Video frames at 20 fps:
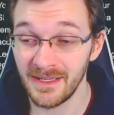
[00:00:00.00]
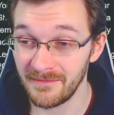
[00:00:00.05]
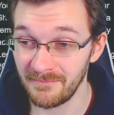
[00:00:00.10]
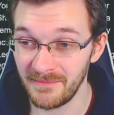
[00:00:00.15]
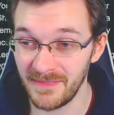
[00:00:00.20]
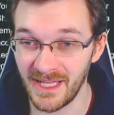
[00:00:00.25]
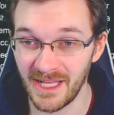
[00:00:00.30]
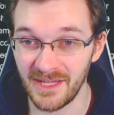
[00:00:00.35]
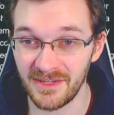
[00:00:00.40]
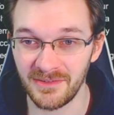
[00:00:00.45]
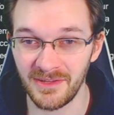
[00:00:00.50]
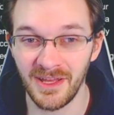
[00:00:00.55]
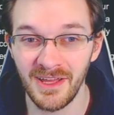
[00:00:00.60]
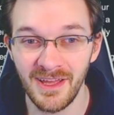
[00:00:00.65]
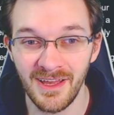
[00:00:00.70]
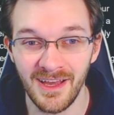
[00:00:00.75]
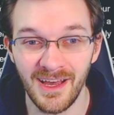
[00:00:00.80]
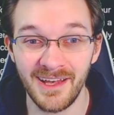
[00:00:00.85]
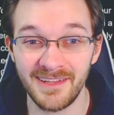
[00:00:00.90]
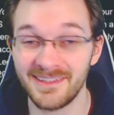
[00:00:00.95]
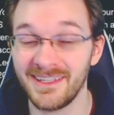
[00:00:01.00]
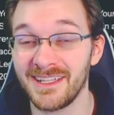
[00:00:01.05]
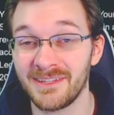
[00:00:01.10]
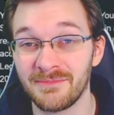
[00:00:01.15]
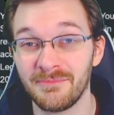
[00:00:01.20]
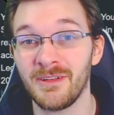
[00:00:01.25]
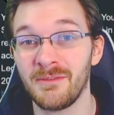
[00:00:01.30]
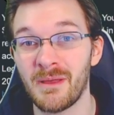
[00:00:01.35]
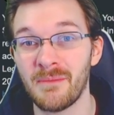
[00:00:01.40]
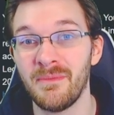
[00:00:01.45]
I mean, that was, honestly,
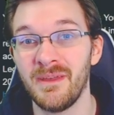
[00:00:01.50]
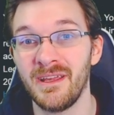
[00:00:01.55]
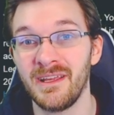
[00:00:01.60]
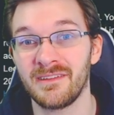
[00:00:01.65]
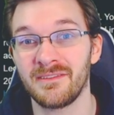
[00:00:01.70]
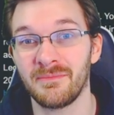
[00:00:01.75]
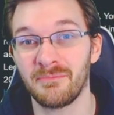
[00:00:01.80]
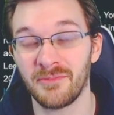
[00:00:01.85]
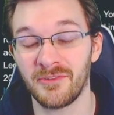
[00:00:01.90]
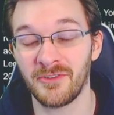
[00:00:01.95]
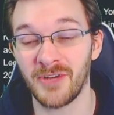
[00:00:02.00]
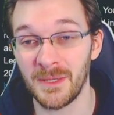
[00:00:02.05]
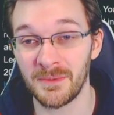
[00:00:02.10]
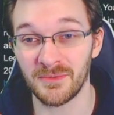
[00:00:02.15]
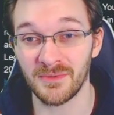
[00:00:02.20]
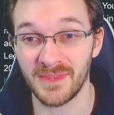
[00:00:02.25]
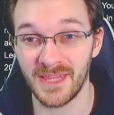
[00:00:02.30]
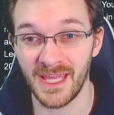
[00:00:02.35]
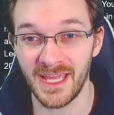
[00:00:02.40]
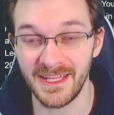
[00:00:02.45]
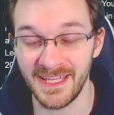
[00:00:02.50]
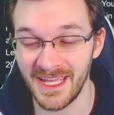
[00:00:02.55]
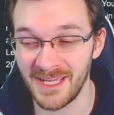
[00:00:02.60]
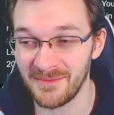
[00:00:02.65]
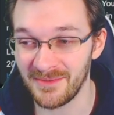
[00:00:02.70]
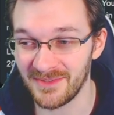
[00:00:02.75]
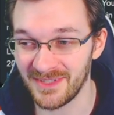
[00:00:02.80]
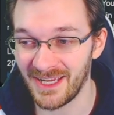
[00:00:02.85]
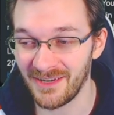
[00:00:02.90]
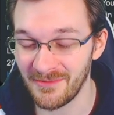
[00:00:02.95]
that's one of my biggest gripes with that
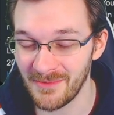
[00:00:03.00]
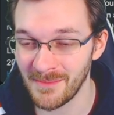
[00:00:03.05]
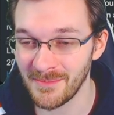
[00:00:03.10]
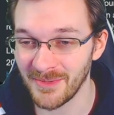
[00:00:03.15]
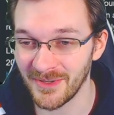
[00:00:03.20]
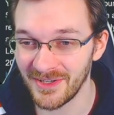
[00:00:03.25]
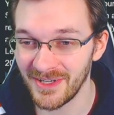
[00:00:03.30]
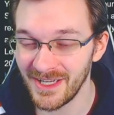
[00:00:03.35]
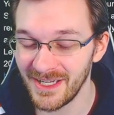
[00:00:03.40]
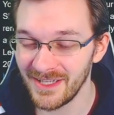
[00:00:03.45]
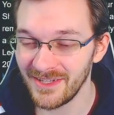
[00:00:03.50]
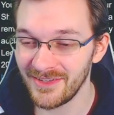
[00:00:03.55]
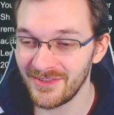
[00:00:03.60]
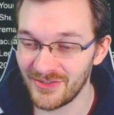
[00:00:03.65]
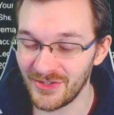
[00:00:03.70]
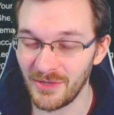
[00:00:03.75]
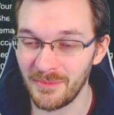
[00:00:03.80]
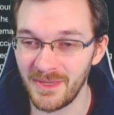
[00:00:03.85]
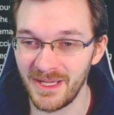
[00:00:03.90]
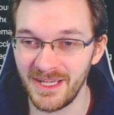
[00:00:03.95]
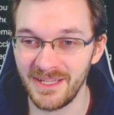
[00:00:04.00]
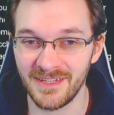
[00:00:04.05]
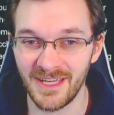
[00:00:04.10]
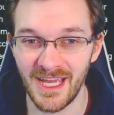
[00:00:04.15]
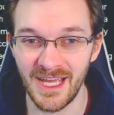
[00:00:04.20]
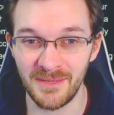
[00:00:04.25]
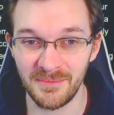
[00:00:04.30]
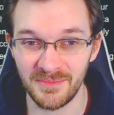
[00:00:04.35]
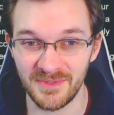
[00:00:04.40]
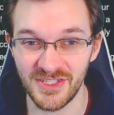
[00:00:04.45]
game, is that I remember so many
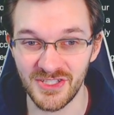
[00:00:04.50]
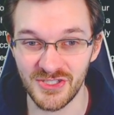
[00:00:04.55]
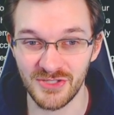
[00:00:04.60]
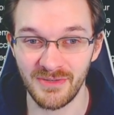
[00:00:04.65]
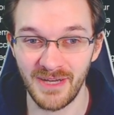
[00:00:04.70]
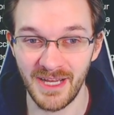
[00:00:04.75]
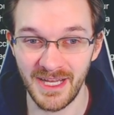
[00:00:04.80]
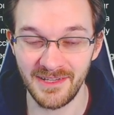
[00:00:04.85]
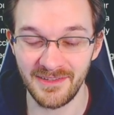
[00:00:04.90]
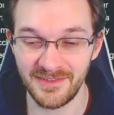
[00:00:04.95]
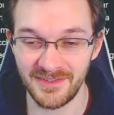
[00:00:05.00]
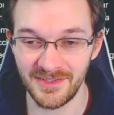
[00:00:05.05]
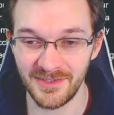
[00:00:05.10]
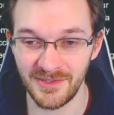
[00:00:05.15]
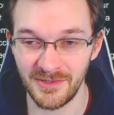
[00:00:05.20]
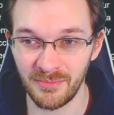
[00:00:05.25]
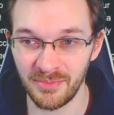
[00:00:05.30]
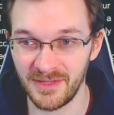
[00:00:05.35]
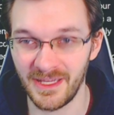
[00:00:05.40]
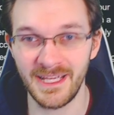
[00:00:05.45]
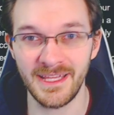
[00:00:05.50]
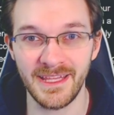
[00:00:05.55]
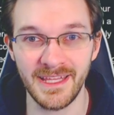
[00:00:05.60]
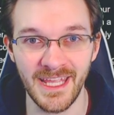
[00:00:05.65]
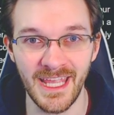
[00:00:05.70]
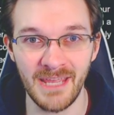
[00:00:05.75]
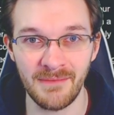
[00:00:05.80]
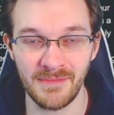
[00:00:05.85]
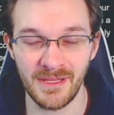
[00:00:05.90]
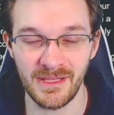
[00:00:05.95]
times like trying to play the
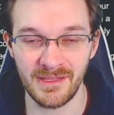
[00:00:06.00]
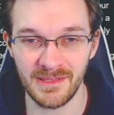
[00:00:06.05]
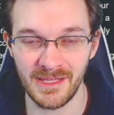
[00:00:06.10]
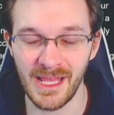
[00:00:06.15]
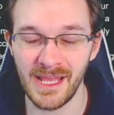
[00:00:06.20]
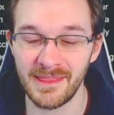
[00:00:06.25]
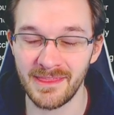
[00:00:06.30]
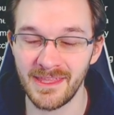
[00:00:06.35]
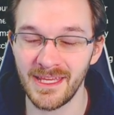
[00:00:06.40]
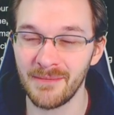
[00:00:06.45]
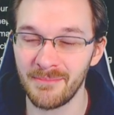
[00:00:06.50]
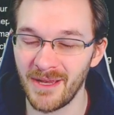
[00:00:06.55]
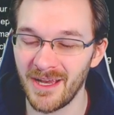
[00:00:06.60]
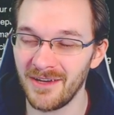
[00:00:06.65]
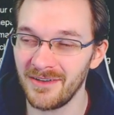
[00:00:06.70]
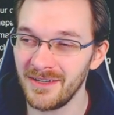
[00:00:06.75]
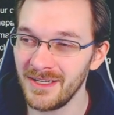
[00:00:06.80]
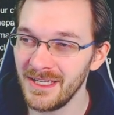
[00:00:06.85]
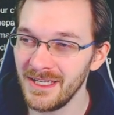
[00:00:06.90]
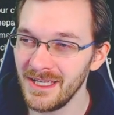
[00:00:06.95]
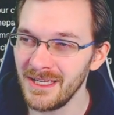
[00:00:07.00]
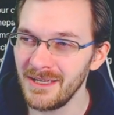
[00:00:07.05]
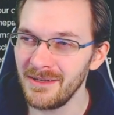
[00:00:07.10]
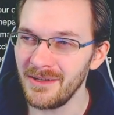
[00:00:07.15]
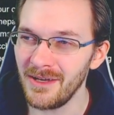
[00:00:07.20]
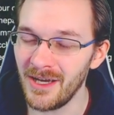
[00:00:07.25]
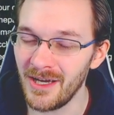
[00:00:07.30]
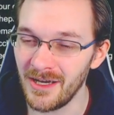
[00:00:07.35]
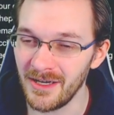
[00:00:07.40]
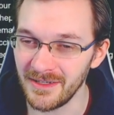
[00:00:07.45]
game that, that I think about,
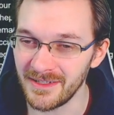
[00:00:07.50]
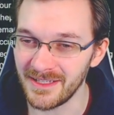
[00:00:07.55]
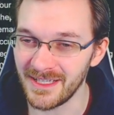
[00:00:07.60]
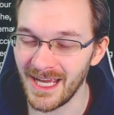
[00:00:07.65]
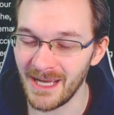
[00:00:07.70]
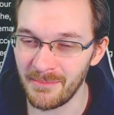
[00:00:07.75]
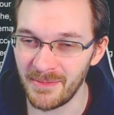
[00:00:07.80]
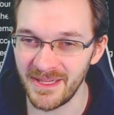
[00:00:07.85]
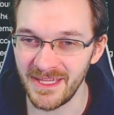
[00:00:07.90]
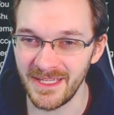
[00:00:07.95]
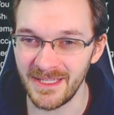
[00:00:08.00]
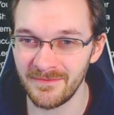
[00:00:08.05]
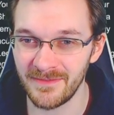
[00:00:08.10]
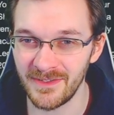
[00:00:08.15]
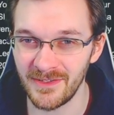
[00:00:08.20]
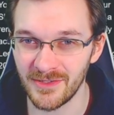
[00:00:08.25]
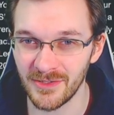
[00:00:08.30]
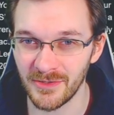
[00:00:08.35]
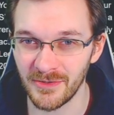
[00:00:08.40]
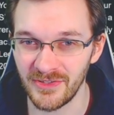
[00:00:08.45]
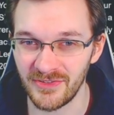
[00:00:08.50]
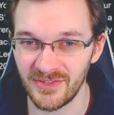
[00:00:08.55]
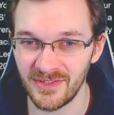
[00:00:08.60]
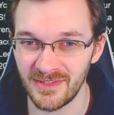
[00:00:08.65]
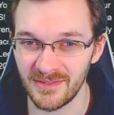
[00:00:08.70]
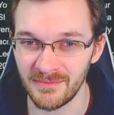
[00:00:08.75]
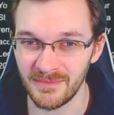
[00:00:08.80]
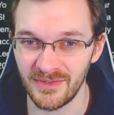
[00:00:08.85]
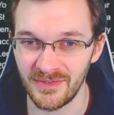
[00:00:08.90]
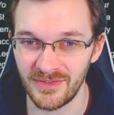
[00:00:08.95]
oh god, but the inventory
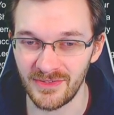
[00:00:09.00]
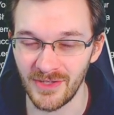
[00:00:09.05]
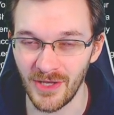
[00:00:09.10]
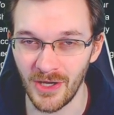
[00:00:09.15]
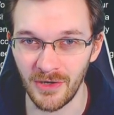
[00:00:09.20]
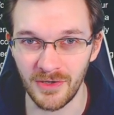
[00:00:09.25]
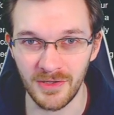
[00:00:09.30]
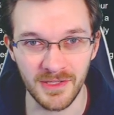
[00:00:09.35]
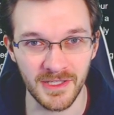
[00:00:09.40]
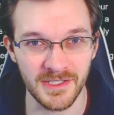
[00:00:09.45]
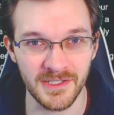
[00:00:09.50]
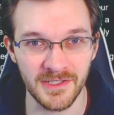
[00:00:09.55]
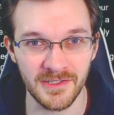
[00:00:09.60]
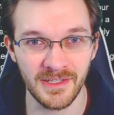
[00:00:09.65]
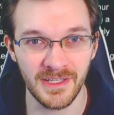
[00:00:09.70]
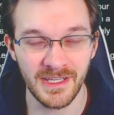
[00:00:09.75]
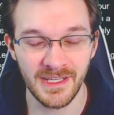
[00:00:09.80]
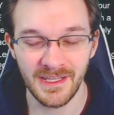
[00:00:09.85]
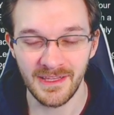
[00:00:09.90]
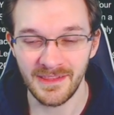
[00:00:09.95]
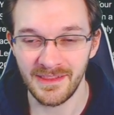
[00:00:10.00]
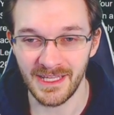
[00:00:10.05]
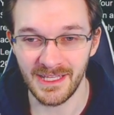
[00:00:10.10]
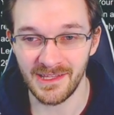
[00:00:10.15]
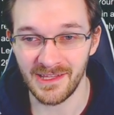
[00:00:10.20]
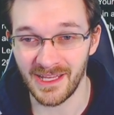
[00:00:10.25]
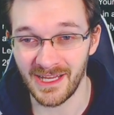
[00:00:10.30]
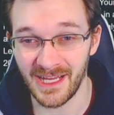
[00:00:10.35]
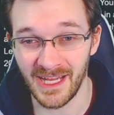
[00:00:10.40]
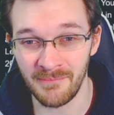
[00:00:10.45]
system is so cluttered
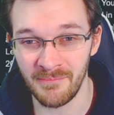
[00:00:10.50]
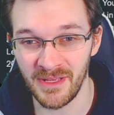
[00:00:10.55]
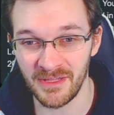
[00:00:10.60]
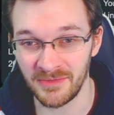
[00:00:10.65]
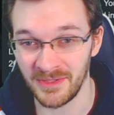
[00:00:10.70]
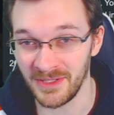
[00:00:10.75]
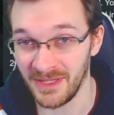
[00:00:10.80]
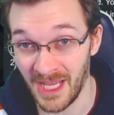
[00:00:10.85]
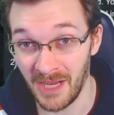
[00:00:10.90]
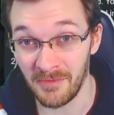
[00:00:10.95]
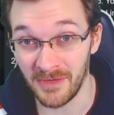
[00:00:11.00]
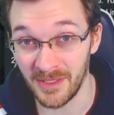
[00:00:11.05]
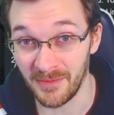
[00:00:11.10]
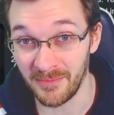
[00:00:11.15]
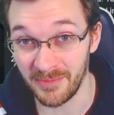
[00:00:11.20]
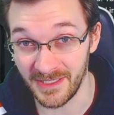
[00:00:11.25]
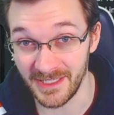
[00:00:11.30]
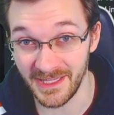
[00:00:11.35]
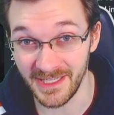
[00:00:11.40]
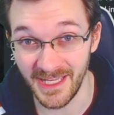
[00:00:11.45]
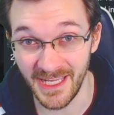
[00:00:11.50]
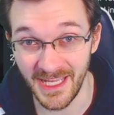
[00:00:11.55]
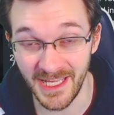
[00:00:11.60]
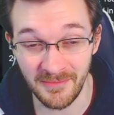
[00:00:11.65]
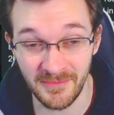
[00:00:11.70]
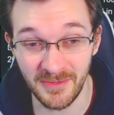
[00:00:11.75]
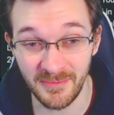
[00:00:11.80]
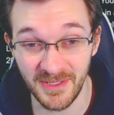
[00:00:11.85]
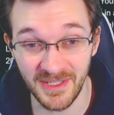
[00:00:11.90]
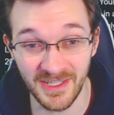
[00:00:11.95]
that like it makes me not want to play the
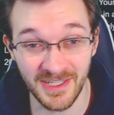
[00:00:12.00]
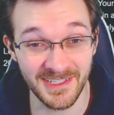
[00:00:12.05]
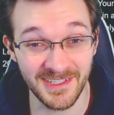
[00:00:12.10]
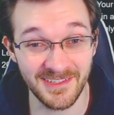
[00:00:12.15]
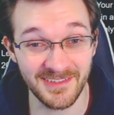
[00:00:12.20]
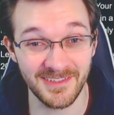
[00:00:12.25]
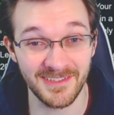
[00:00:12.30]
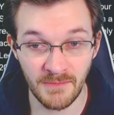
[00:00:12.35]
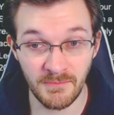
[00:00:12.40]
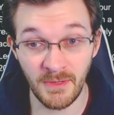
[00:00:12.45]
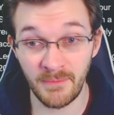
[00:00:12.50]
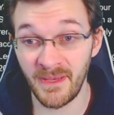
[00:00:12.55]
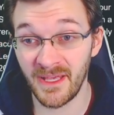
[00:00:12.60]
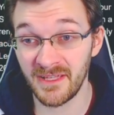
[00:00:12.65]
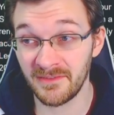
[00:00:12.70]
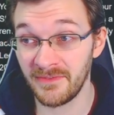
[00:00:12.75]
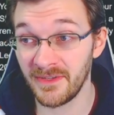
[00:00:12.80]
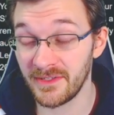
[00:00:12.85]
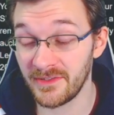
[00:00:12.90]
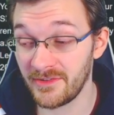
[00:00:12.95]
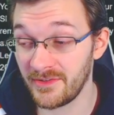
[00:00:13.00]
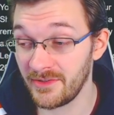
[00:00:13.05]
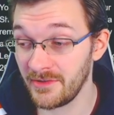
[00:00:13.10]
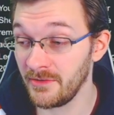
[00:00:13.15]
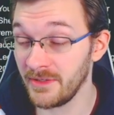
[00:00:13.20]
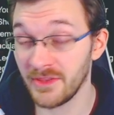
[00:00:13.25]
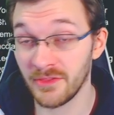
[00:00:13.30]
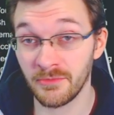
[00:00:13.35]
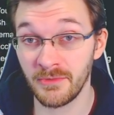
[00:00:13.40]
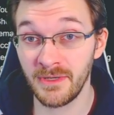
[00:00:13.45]
game, to be honest. But Mass Effect
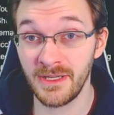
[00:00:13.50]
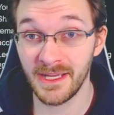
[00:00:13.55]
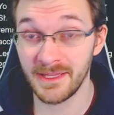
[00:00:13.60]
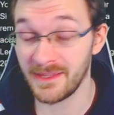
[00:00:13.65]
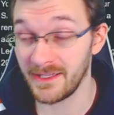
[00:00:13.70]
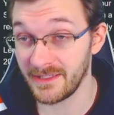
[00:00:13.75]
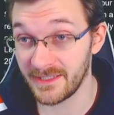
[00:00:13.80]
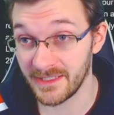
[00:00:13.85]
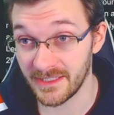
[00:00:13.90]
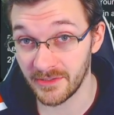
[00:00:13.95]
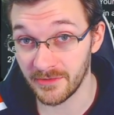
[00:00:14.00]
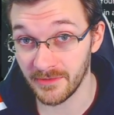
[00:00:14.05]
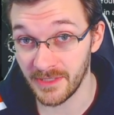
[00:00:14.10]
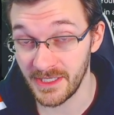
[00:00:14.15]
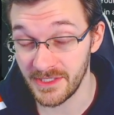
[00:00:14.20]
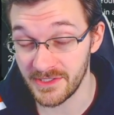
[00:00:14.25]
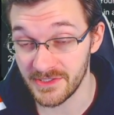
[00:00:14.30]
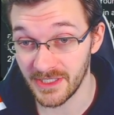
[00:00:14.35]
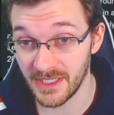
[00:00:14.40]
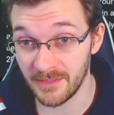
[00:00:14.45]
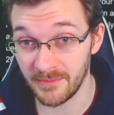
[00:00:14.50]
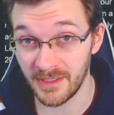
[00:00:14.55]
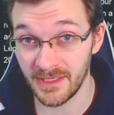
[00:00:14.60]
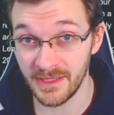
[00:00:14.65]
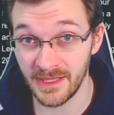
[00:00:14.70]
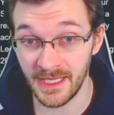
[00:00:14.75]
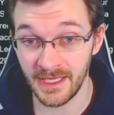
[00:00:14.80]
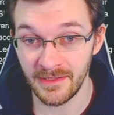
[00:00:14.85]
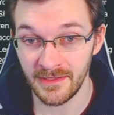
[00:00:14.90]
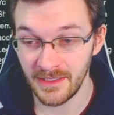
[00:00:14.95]
two and three I think did a great job
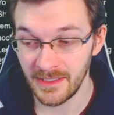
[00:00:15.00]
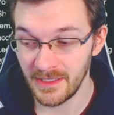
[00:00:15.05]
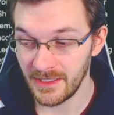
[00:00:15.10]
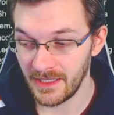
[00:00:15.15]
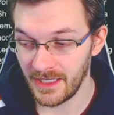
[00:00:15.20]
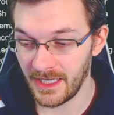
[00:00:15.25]
on that.